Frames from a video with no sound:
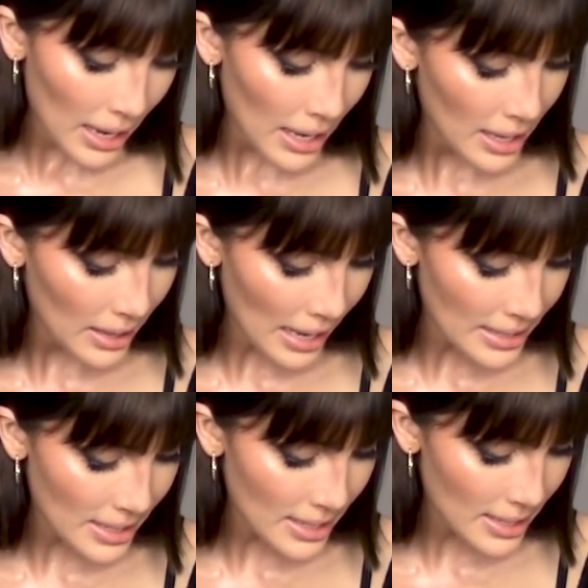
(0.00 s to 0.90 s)
He
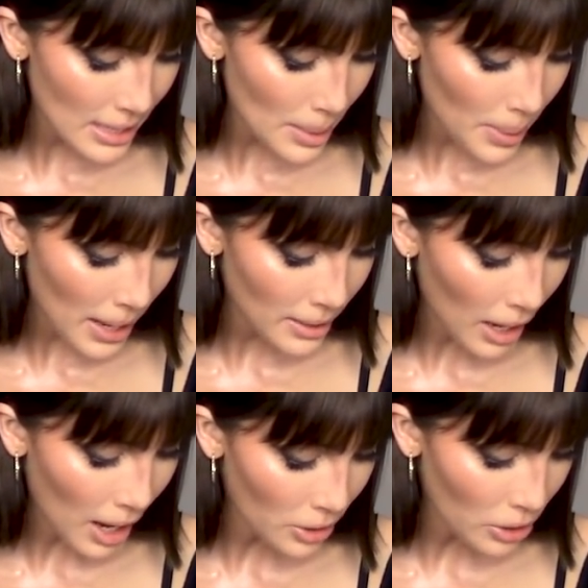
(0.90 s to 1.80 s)
likes to sleep and
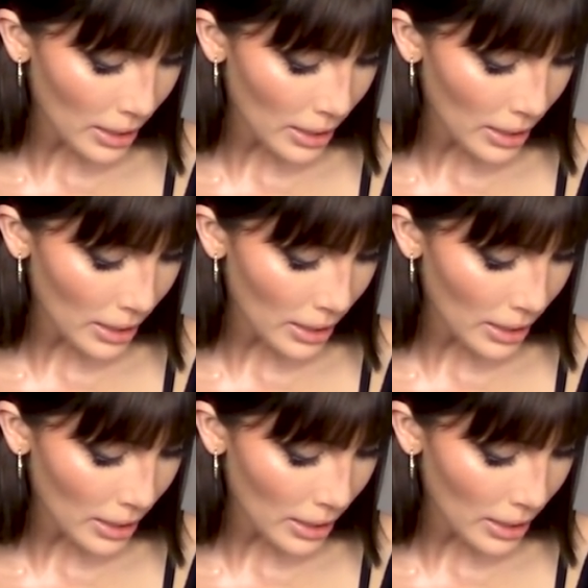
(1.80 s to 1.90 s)
cuddle